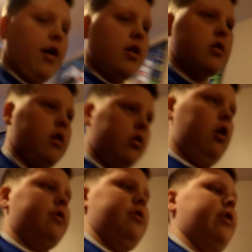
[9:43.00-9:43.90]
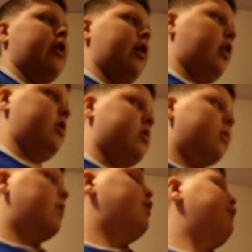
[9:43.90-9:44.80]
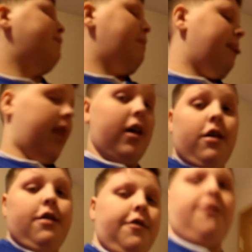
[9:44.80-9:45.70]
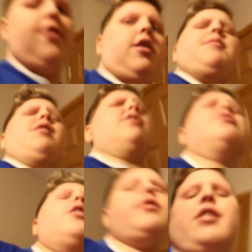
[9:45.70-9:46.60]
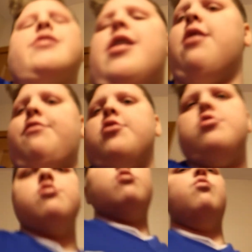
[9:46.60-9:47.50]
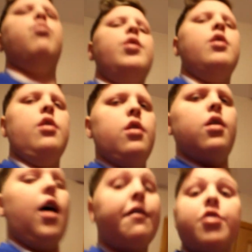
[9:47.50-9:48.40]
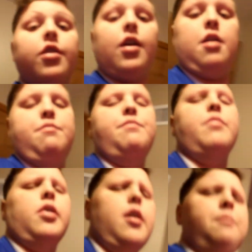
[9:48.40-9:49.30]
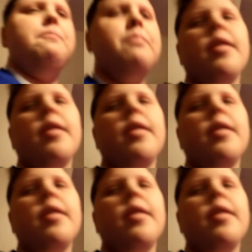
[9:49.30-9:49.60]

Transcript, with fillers: guess I'll talk to you guys if I um, mean, I'll talk to you guys after we after the game. Okay.